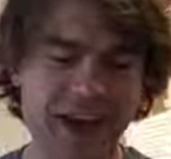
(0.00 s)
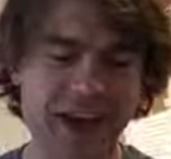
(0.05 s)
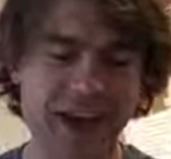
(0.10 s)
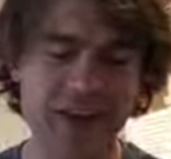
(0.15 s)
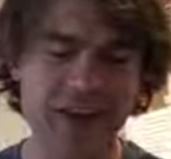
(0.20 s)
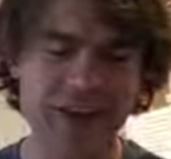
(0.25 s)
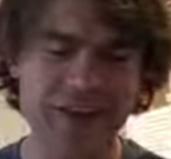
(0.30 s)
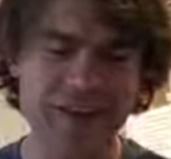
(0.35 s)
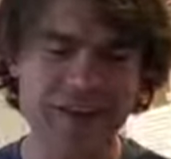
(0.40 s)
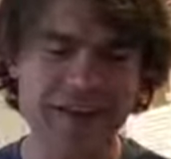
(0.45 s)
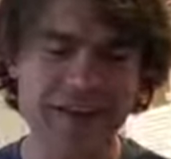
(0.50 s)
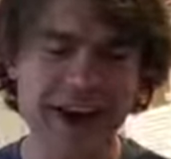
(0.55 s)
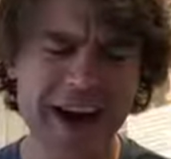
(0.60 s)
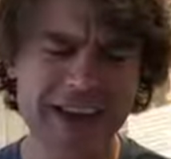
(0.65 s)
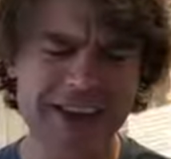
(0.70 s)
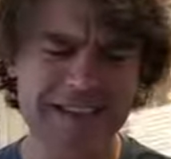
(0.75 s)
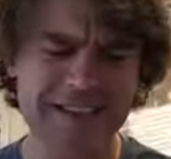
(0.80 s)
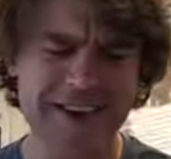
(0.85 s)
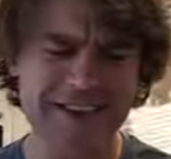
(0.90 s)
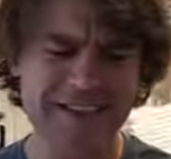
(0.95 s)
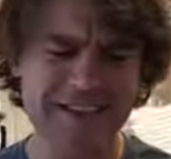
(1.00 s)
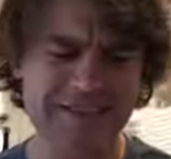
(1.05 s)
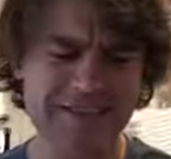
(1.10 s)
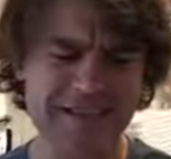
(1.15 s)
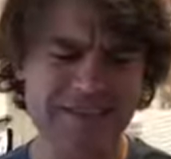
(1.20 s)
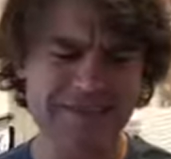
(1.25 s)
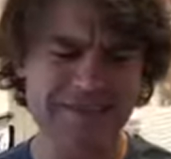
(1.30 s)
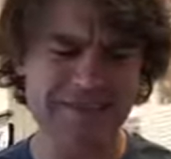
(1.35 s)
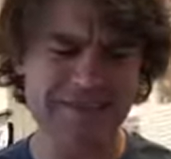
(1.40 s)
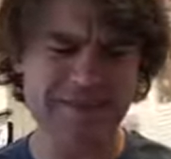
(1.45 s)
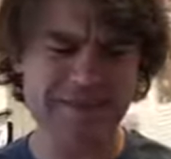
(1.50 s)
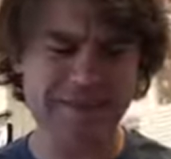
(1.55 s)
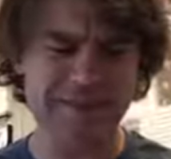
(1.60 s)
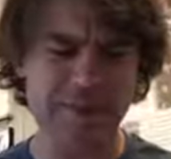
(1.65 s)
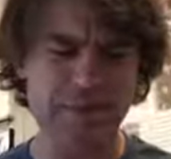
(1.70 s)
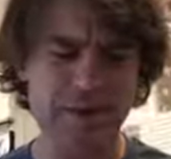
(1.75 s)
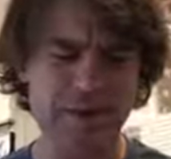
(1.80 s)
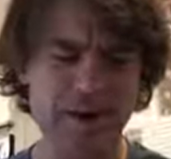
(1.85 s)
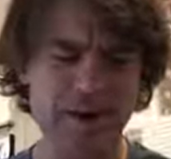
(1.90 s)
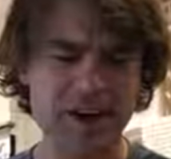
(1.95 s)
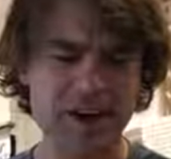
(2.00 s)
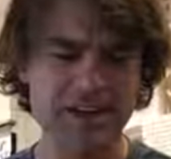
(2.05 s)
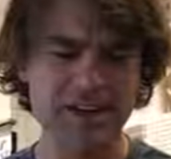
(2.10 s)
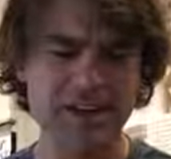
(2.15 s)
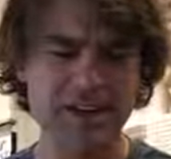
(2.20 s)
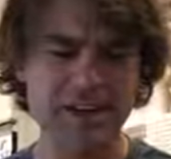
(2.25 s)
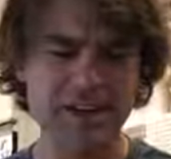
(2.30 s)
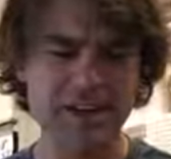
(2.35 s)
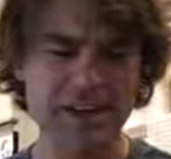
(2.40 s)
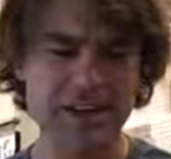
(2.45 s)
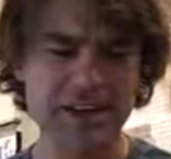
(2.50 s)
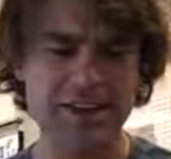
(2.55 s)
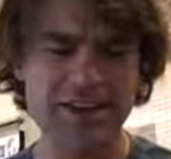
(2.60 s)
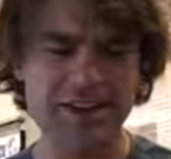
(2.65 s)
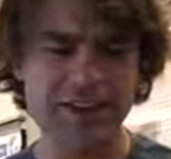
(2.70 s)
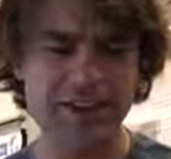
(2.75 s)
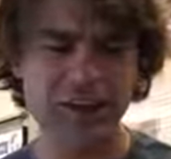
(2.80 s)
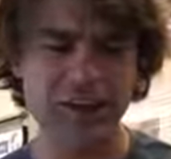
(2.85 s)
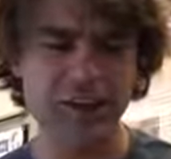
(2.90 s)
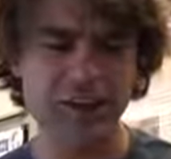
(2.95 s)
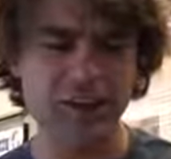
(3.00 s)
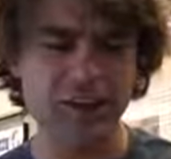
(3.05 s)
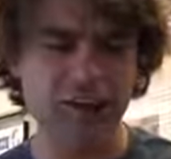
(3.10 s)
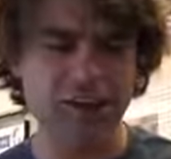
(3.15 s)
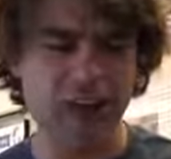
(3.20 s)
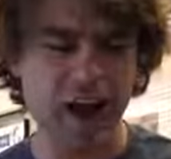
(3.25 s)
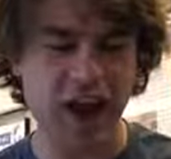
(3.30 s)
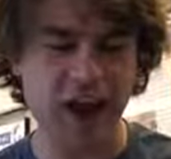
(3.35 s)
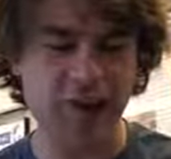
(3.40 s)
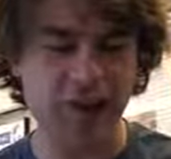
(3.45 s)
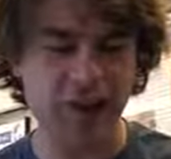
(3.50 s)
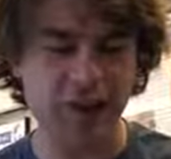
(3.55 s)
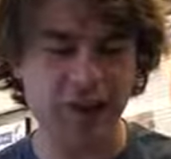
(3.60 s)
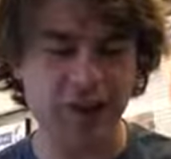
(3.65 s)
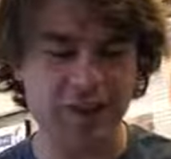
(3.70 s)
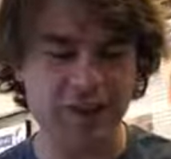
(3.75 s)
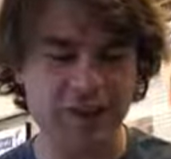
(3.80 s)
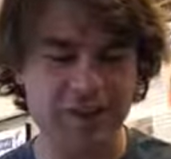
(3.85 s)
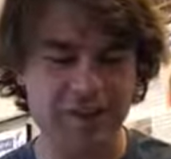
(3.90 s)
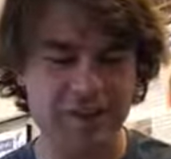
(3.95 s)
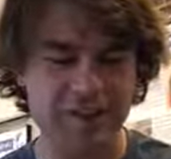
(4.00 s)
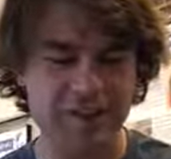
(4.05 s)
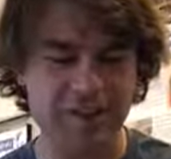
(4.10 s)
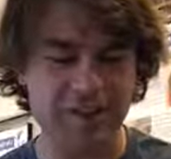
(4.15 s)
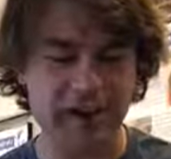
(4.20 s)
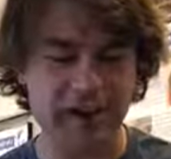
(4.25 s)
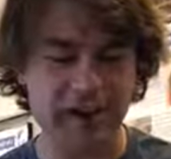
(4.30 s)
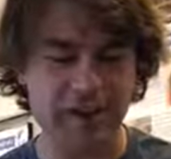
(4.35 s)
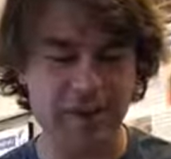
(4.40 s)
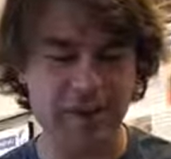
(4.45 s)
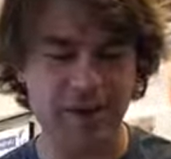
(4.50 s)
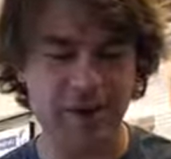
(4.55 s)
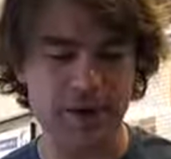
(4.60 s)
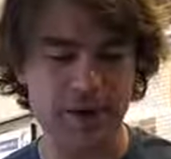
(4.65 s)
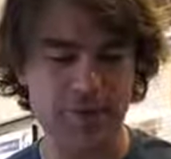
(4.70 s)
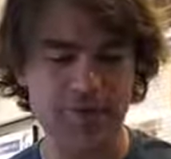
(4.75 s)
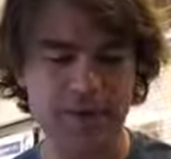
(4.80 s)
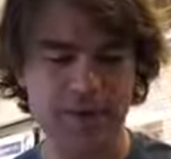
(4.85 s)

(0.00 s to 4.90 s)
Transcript: It looks great, doesn't it? Said Breese. It's in good shape. Look at this copper.